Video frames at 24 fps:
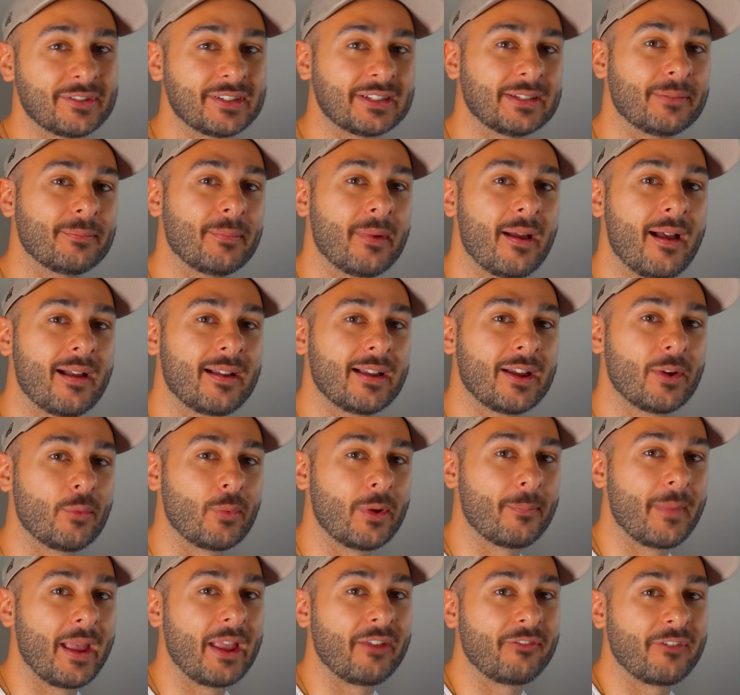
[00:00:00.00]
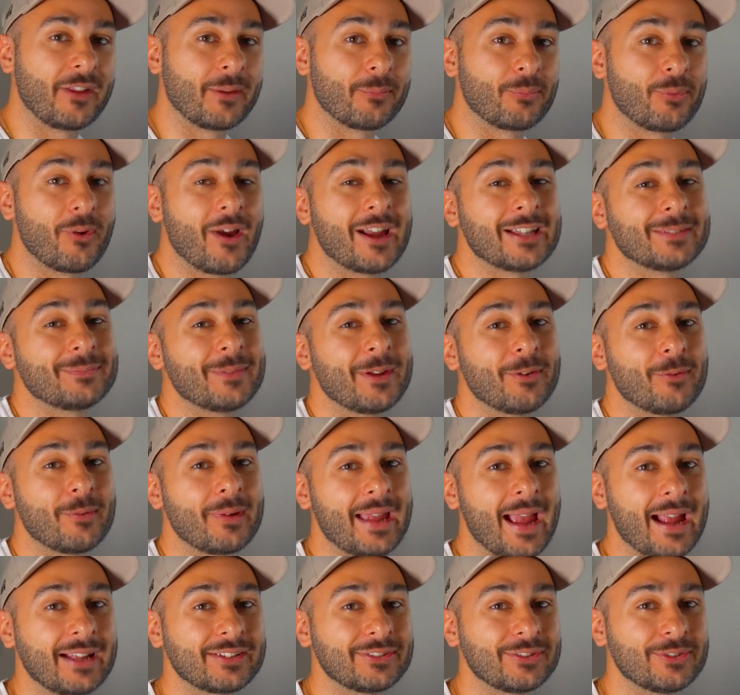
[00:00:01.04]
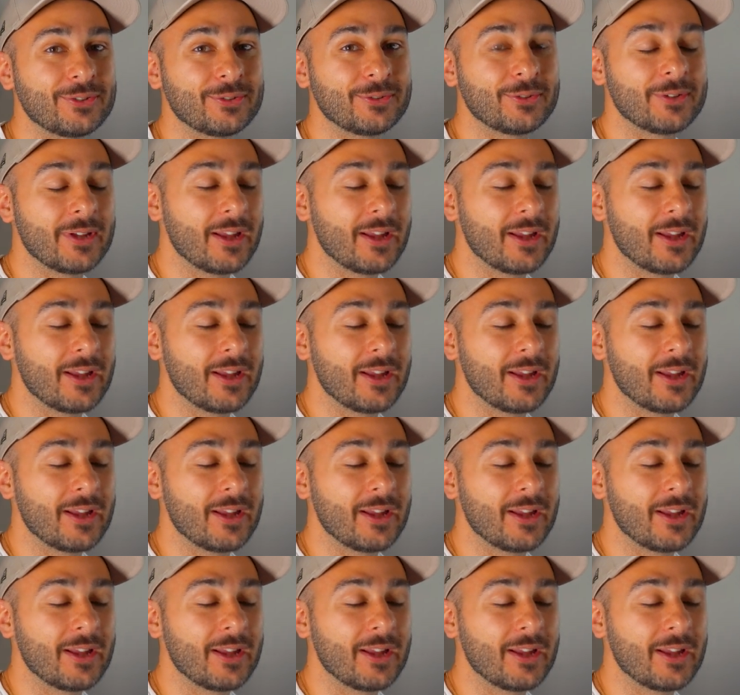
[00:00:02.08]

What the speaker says: in the market we may think price may react to,